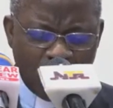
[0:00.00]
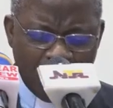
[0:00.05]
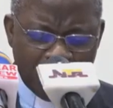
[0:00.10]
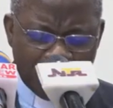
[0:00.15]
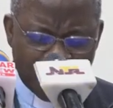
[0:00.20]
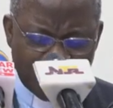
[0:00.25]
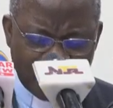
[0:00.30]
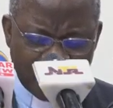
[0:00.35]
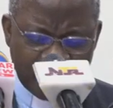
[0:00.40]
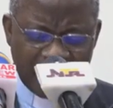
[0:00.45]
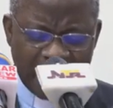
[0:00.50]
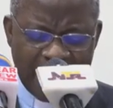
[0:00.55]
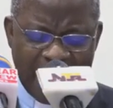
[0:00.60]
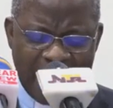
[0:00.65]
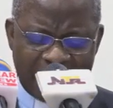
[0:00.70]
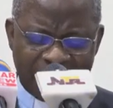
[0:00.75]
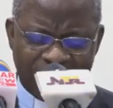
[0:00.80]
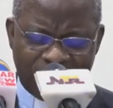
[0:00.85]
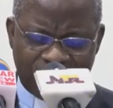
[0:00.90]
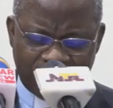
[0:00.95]
openly
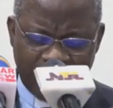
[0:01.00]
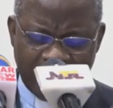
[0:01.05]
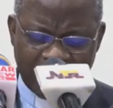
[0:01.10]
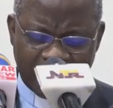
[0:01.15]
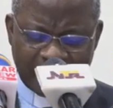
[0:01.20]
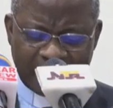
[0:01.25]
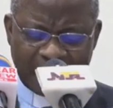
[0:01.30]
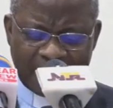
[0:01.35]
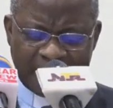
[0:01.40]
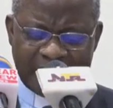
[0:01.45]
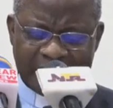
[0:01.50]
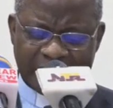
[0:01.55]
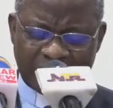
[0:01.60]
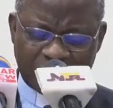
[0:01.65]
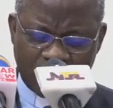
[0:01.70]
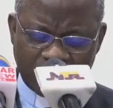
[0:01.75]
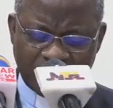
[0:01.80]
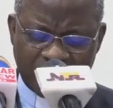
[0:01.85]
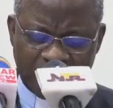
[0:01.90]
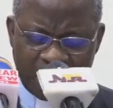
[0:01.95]
and frankly the
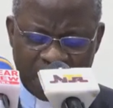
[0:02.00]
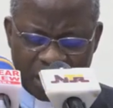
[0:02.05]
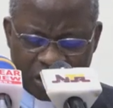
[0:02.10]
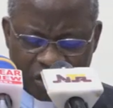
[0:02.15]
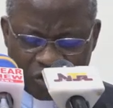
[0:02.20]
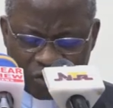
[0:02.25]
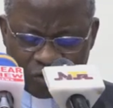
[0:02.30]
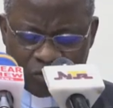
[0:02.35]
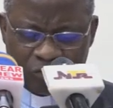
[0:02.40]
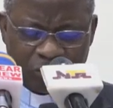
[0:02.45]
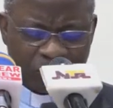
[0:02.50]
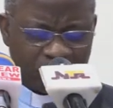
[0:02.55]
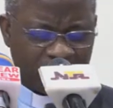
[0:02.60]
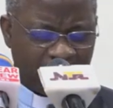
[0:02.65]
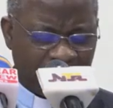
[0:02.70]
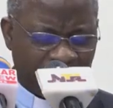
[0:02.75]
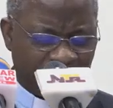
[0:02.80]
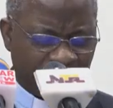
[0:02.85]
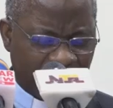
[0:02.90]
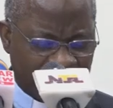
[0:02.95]
thorny issues
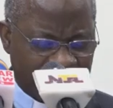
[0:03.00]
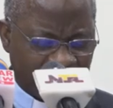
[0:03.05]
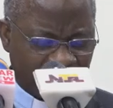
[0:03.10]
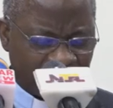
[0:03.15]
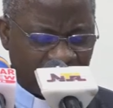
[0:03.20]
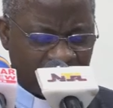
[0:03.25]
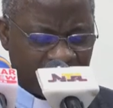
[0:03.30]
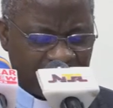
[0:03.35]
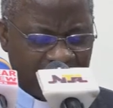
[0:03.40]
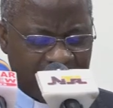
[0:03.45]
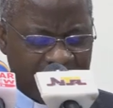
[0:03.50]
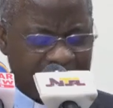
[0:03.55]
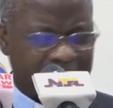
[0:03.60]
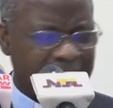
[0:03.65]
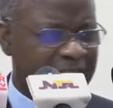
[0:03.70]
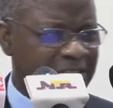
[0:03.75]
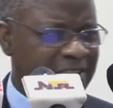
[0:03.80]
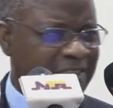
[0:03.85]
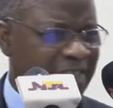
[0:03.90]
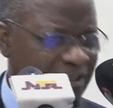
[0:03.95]
of religion
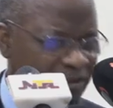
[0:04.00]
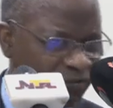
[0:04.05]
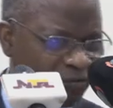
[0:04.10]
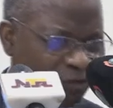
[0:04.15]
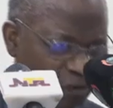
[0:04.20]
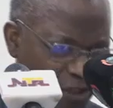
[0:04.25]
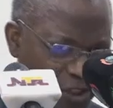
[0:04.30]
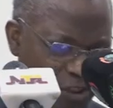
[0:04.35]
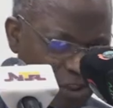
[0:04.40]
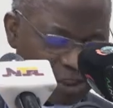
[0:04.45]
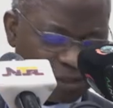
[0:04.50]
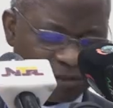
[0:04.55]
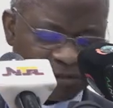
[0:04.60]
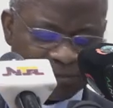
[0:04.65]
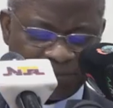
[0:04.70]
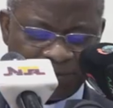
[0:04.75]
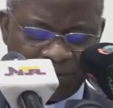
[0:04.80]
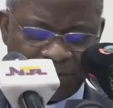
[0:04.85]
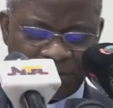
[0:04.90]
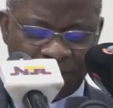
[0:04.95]
and state of origin.
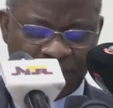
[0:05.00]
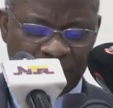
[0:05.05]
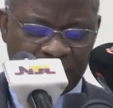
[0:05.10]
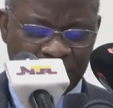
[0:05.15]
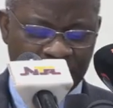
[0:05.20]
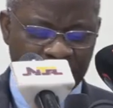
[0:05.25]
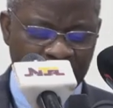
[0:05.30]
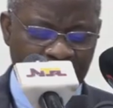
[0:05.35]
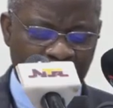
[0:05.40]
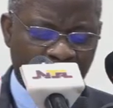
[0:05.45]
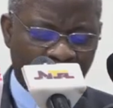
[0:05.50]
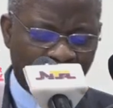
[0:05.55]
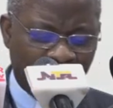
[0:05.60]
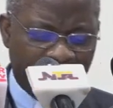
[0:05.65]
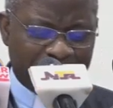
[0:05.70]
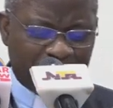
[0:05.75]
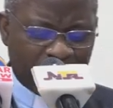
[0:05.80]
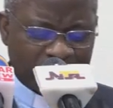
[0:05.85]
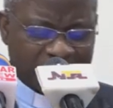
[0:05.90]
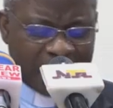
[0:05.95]
We
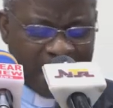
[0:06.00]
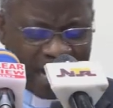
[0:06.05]
must